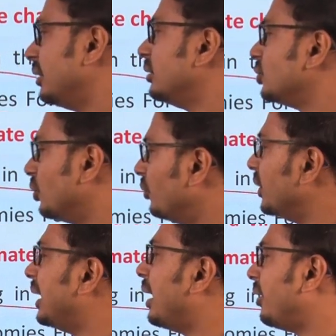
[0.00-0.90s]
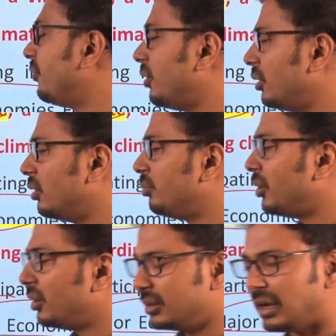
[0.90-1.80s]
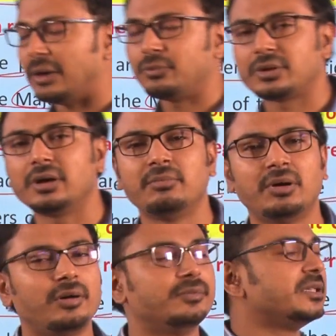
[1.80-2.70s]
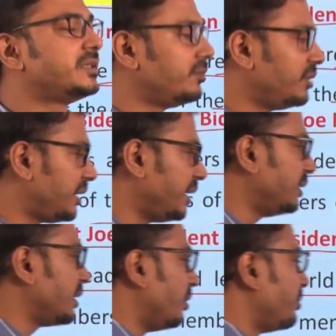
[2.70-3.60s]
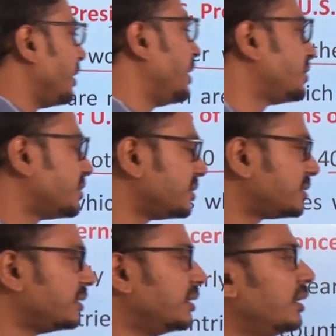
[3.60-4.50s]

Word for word: So, we will have follow up on the outcome of this summit in the coming lectures.